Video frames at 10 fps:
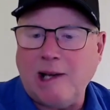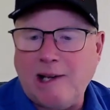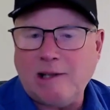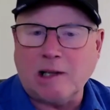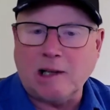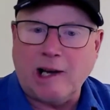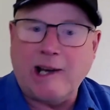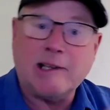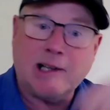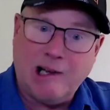end of the
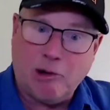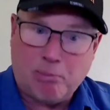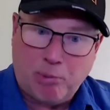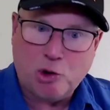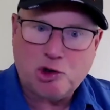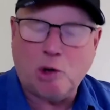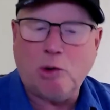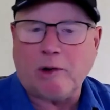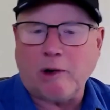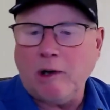line. It'll help push
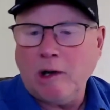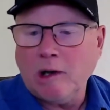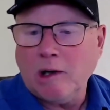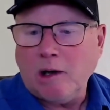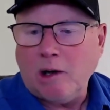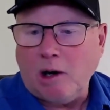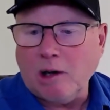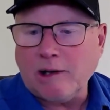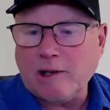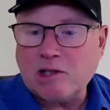over
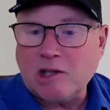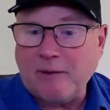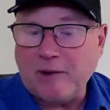all of this stuff.